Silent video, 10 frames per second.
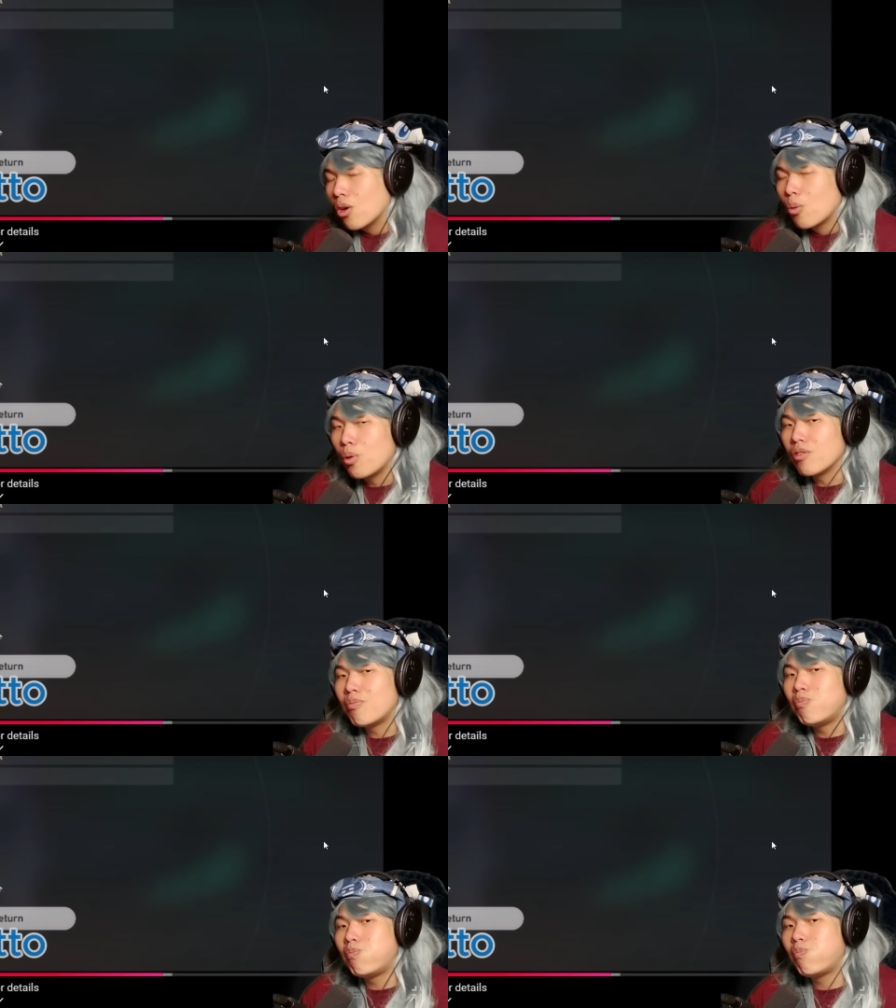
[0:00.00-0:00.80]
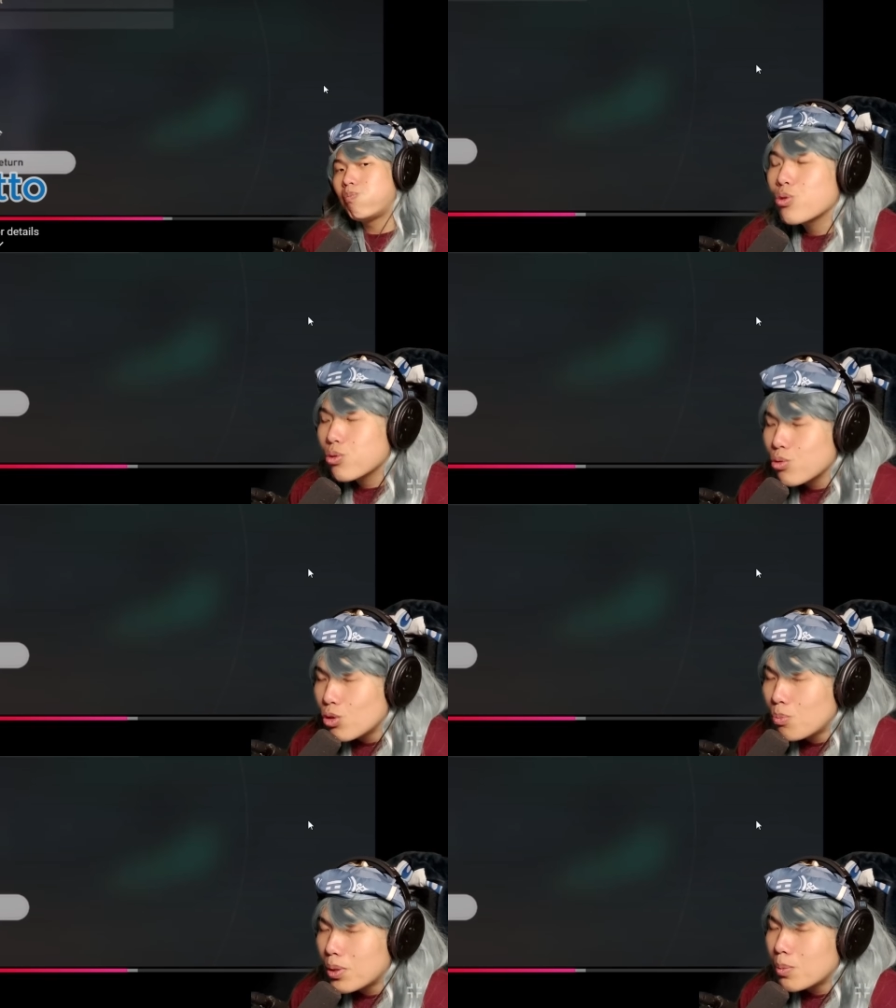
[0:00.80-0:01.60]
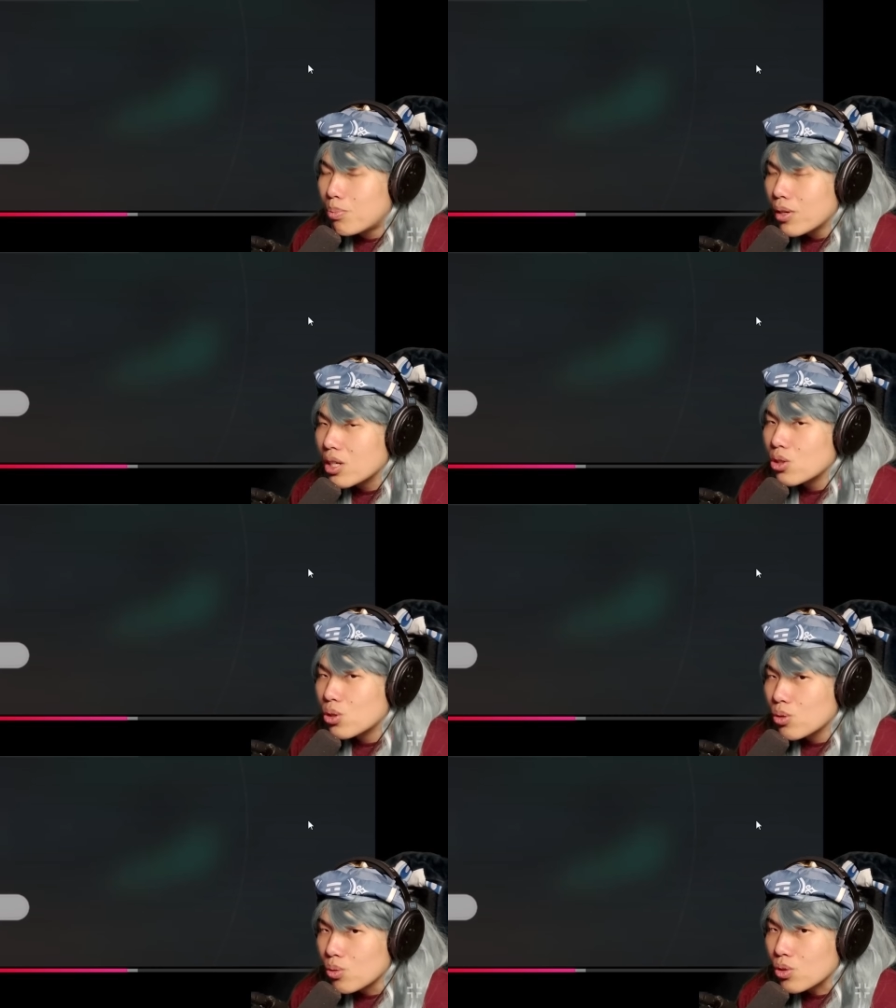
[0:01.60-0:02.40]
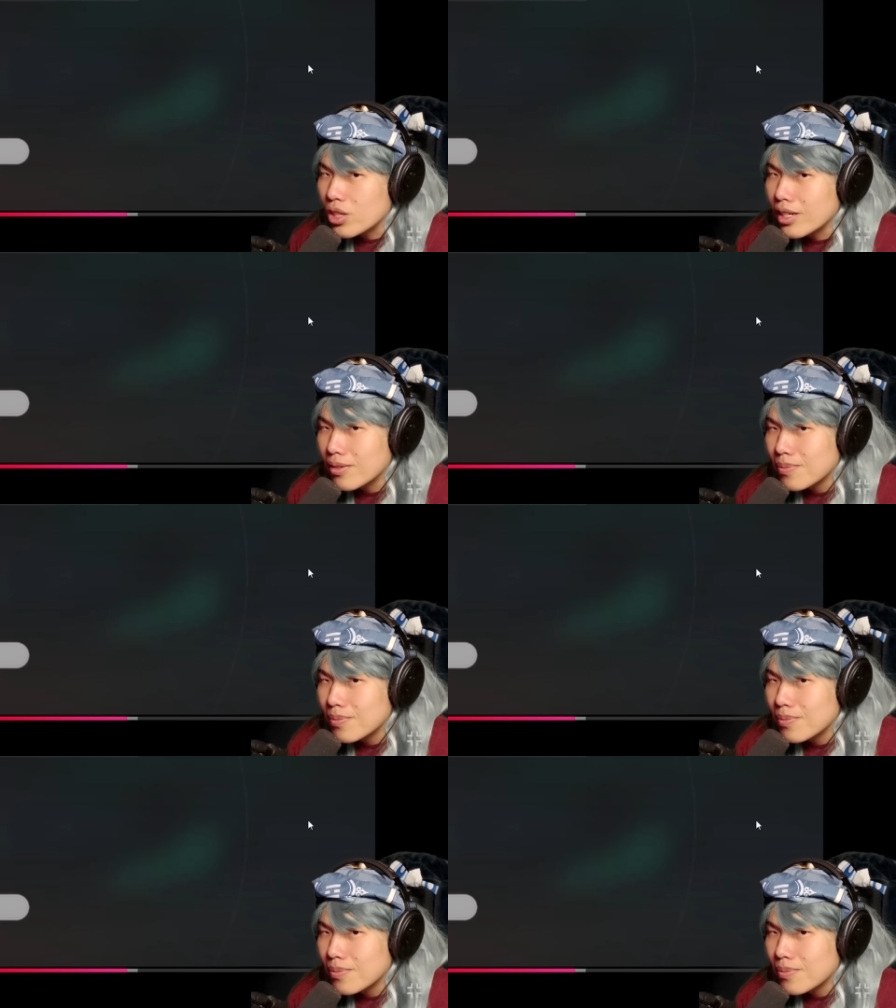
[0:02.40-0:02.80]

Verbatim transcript: with super break Sushang